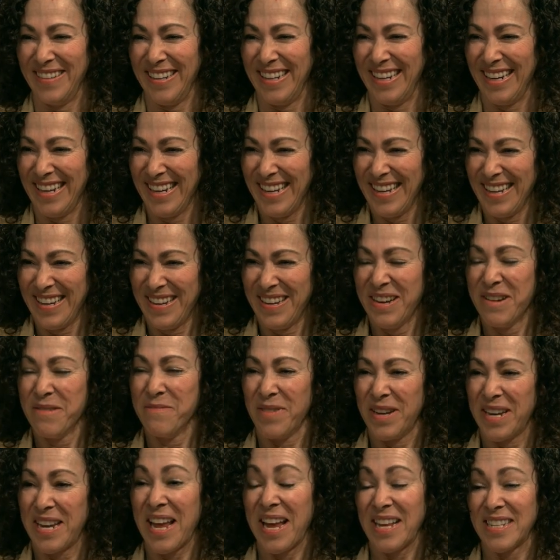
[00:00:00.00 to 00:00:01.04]
we,
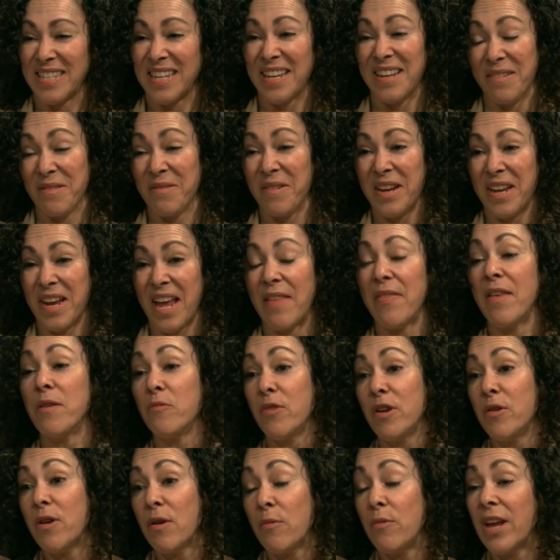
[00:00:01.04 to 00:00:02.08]
but yes, uh, we and then
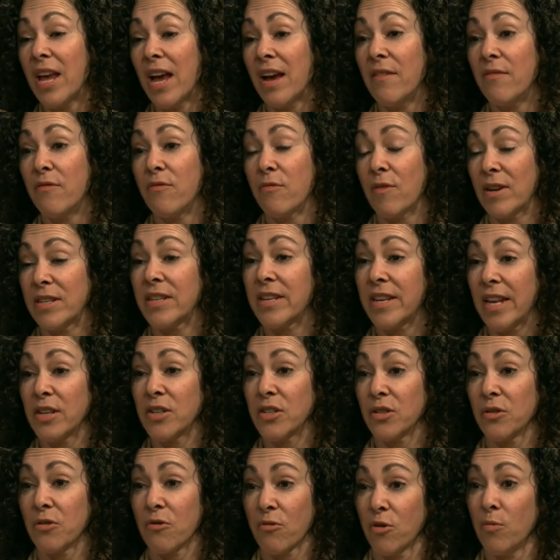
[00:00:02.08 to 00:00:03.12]
we, we have
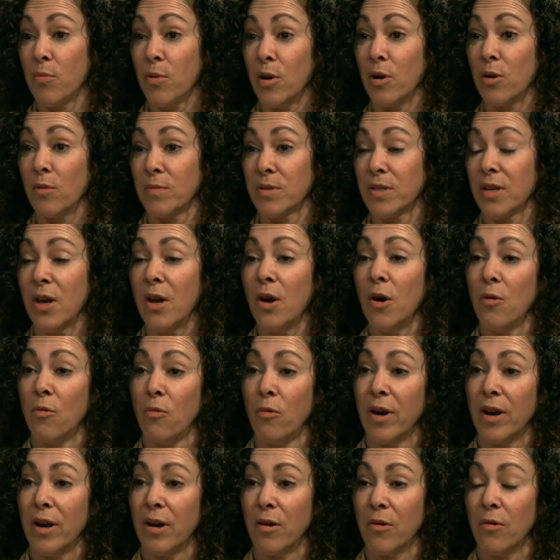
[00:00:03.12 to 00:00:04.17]
residential group homes
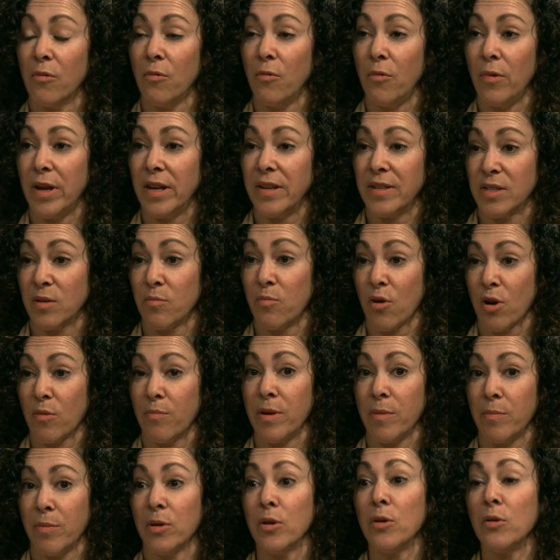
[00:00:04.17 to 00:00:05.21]
where okay. we support
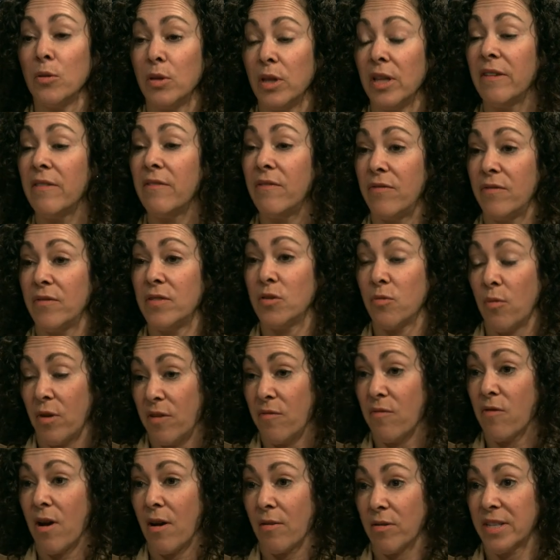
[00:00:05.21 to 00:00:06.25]
people who live
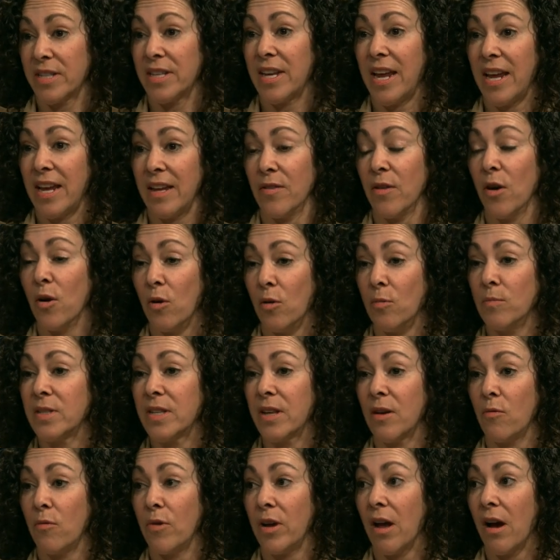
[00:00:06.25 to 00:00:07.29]
24 hours a day in the homes
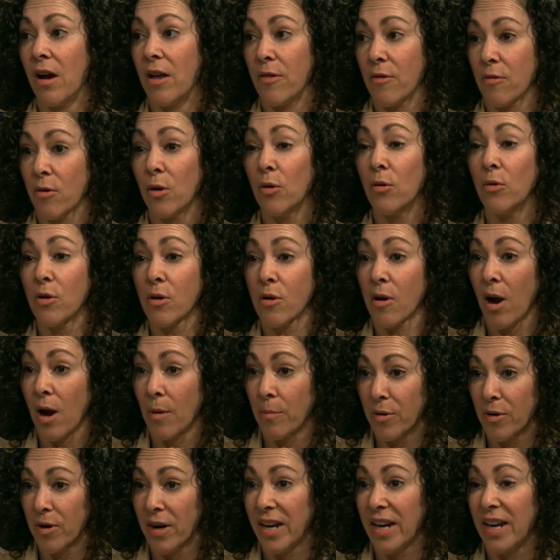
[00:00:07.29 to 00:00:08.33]
that we either own or
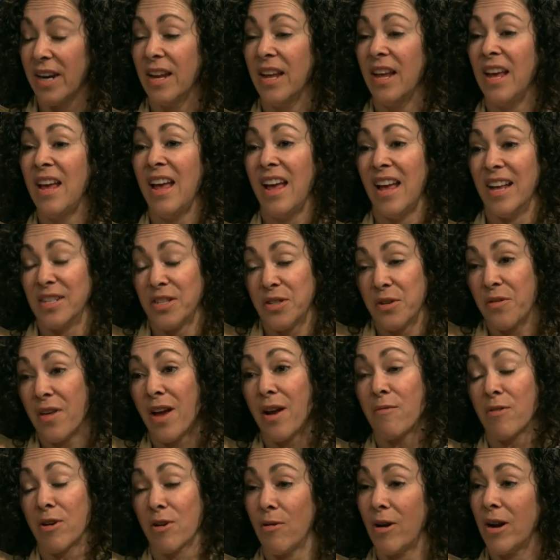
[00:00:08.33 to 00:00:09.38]
operate. Right. And so
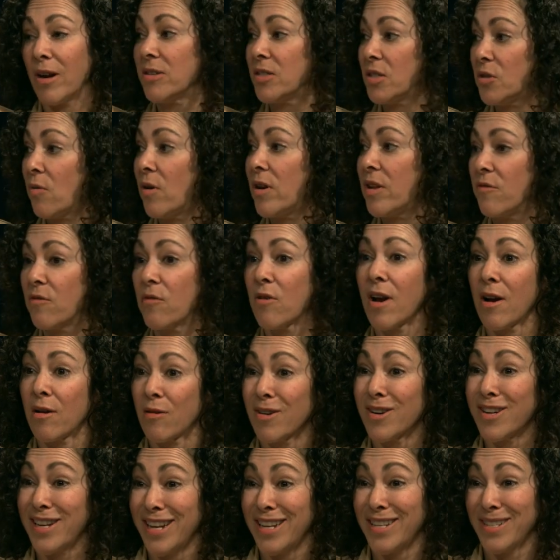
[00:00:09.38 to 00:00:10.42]
that requires 24
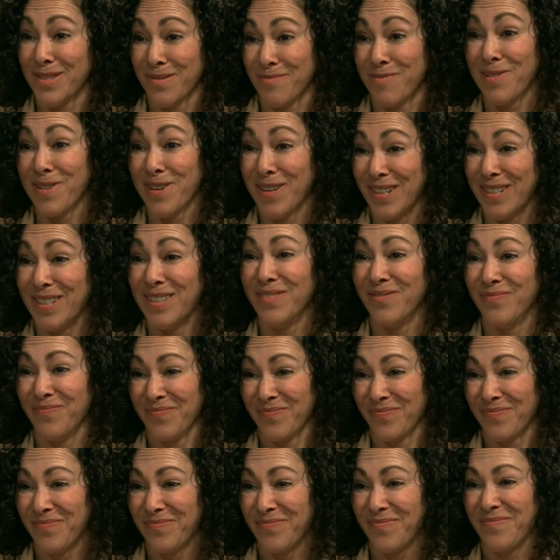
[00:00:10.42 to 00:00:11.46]
hour a day support.
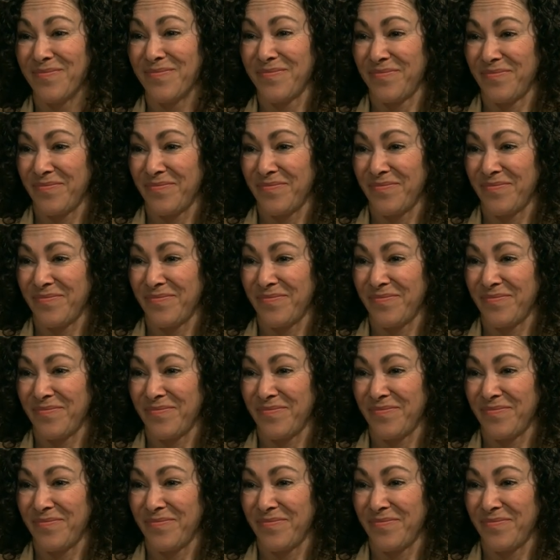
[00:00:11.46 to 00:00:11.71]
Right,